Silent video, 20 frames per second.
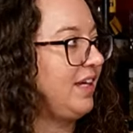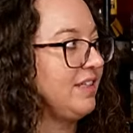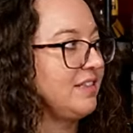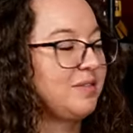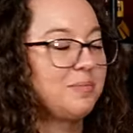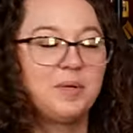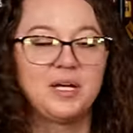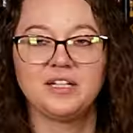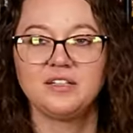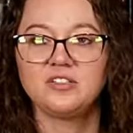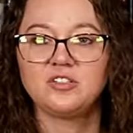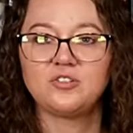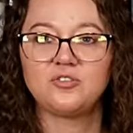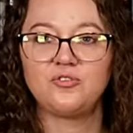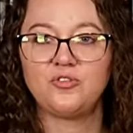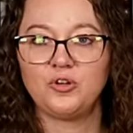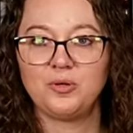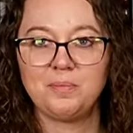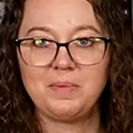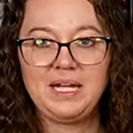as much
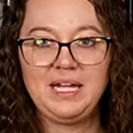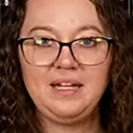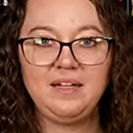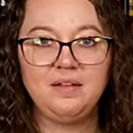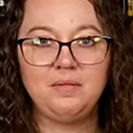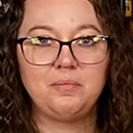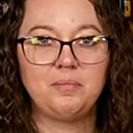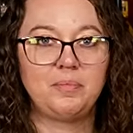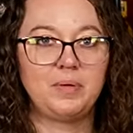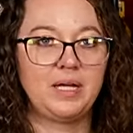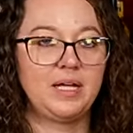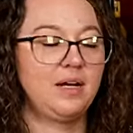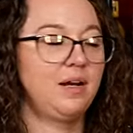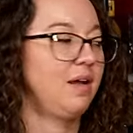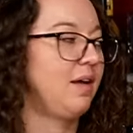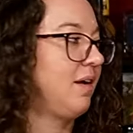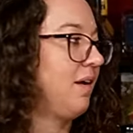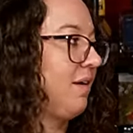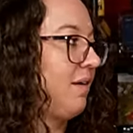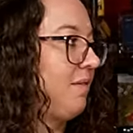for me, but
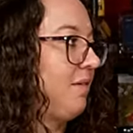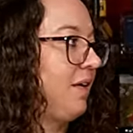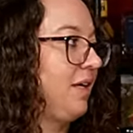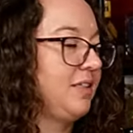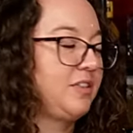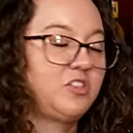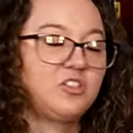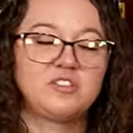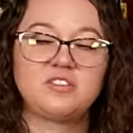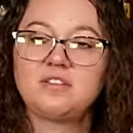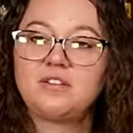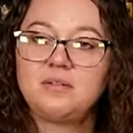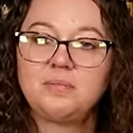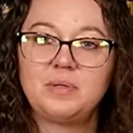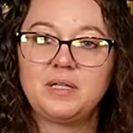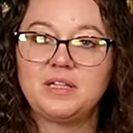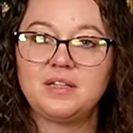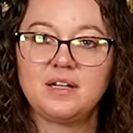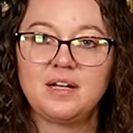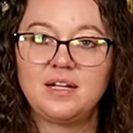it just could
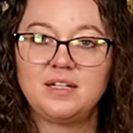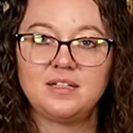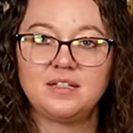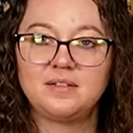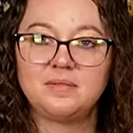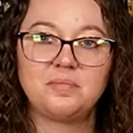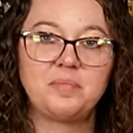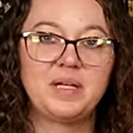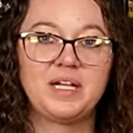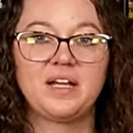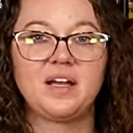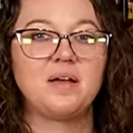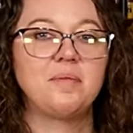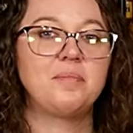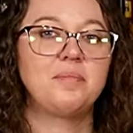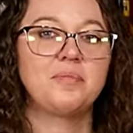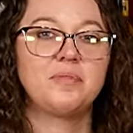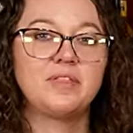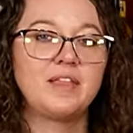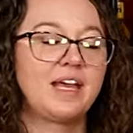be that I didn't pick up
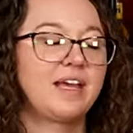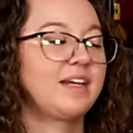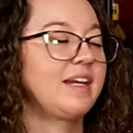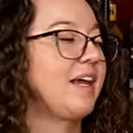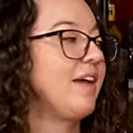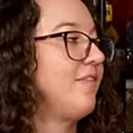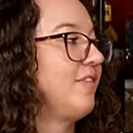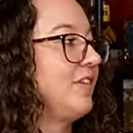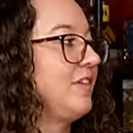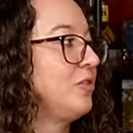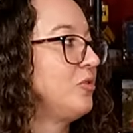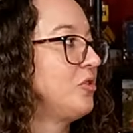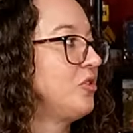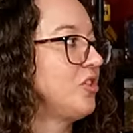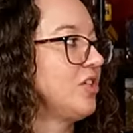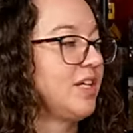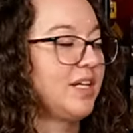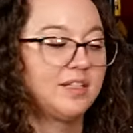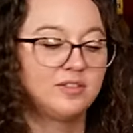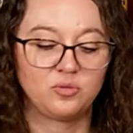that
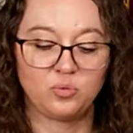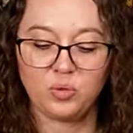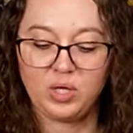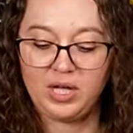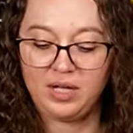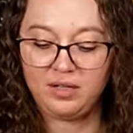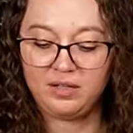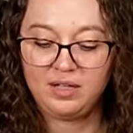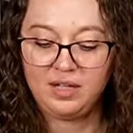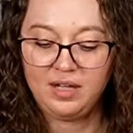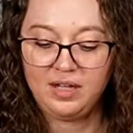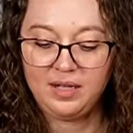evolution as well.